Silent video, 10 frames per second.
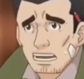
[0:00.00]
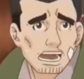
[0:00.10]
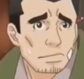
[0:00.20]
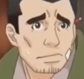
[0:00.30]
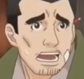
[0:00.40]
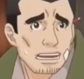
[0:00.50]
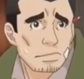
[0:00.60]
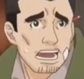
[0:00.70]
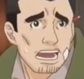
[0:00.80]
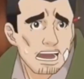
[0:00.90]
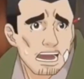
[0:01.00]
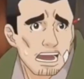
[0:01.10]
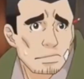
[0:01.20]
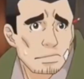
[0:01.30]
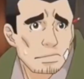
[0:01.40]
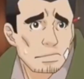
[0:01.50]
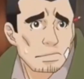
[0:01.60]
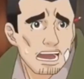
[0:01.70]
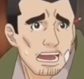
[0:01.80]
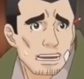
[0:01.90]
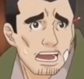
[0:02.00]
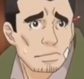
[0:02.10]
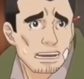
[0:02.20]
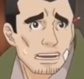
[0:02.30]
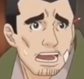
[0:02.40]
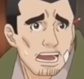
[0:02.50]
answer is no. No idea.